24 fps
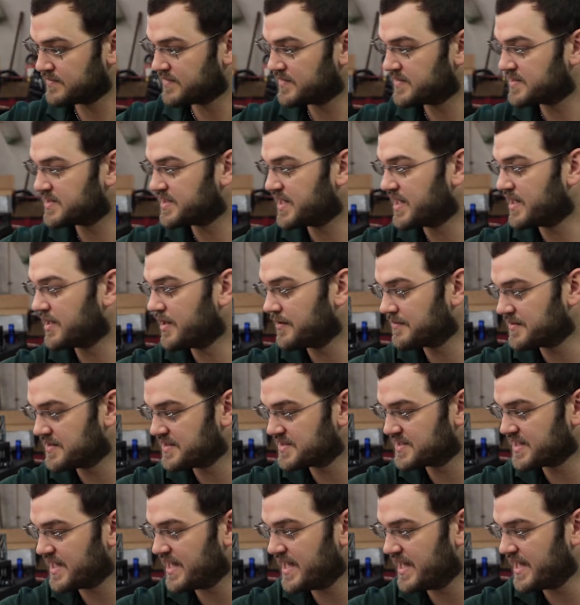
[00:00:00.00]
Set it off to the
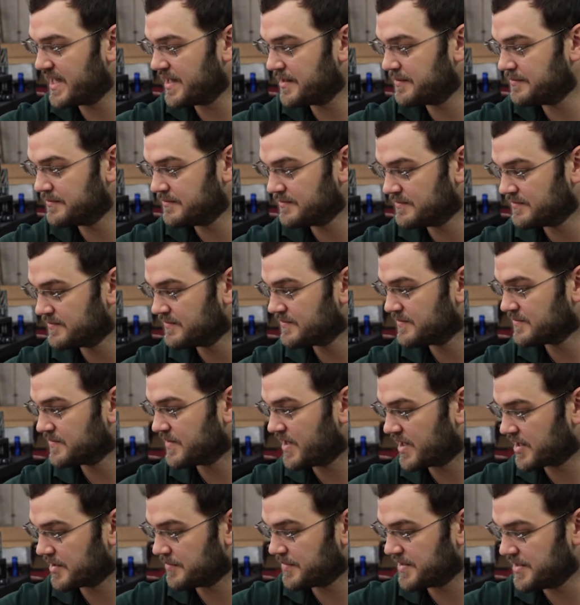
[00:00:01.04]
side.
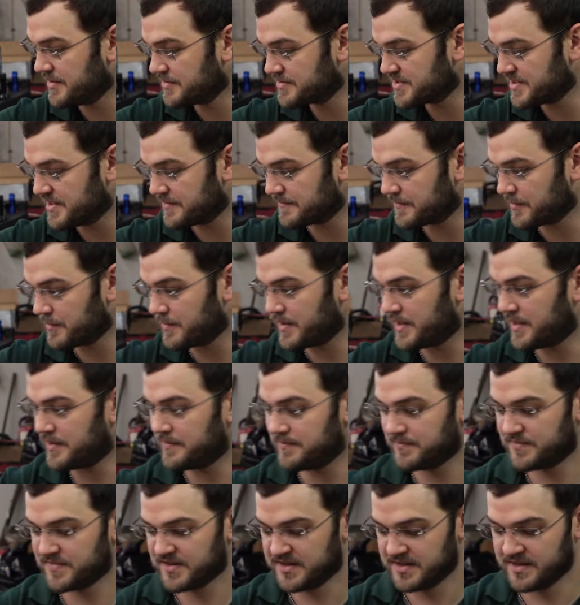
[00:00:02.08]
Not going to be using it for a while.
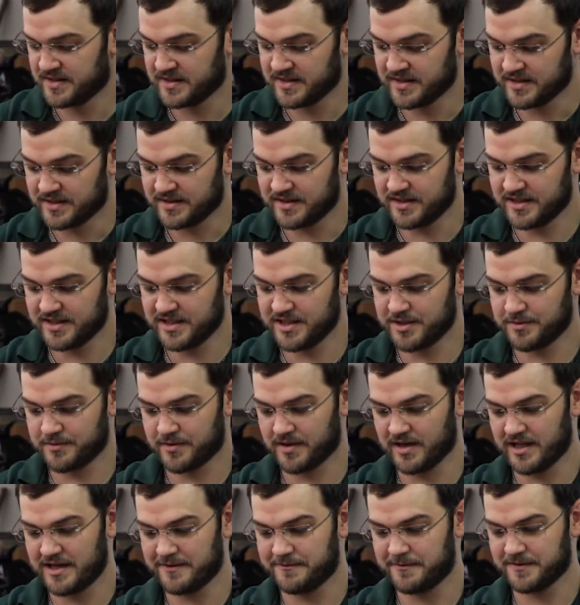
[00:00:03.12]
Then you
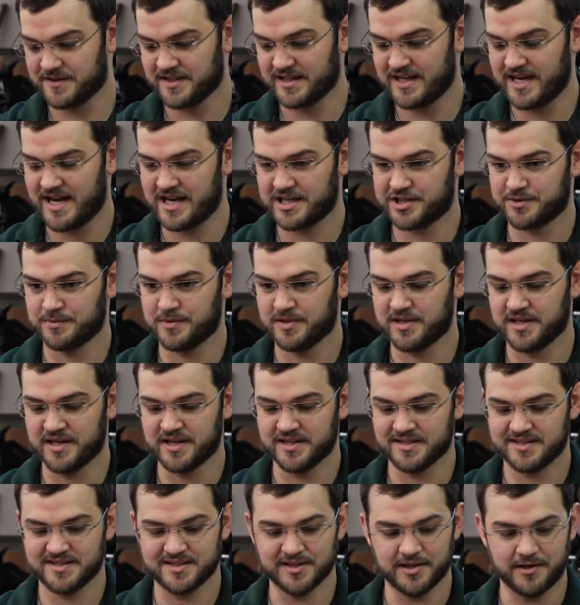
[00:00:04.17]
are left with the actual gun
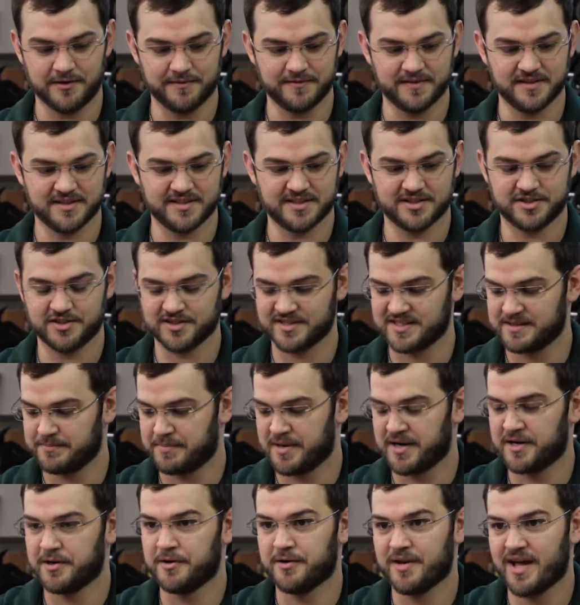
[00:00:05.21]
itself. This is just the
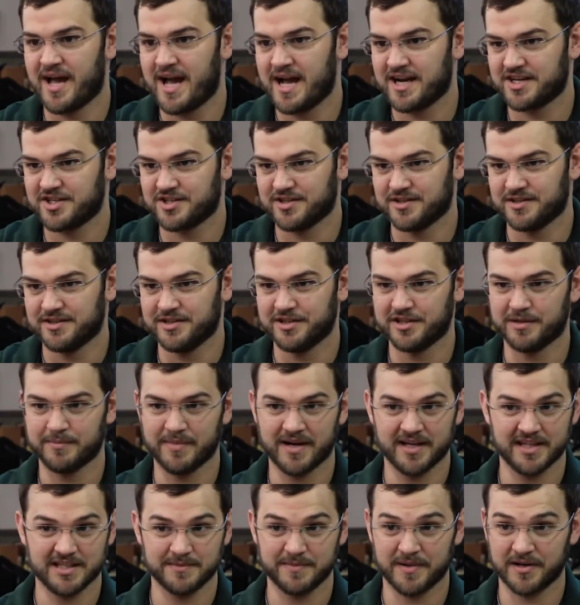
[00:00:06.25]
barreled action. You can
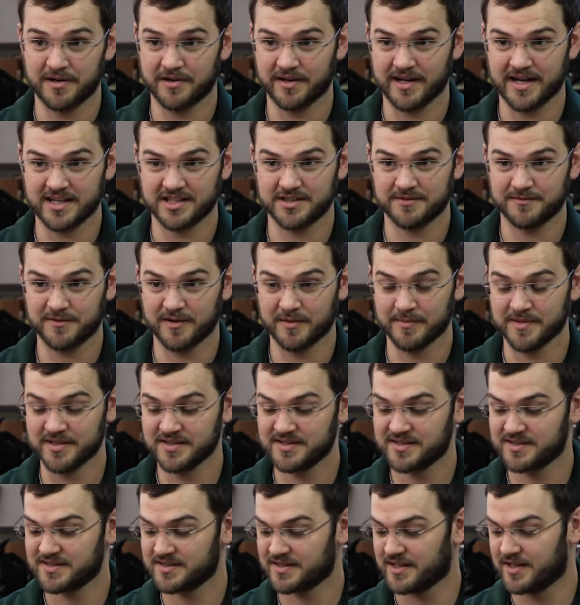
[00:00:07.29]
buy these barreled action from
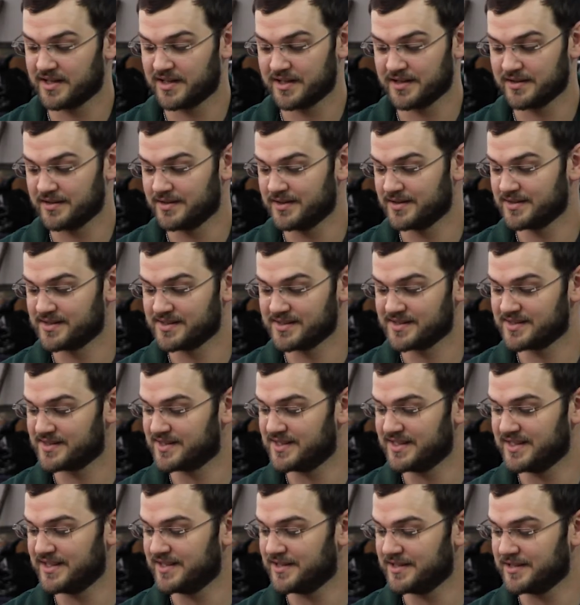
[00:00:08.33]
us. This is
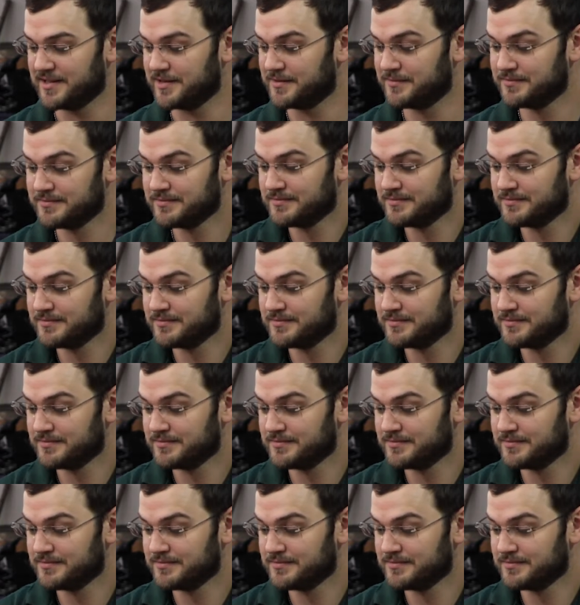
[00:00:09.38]
the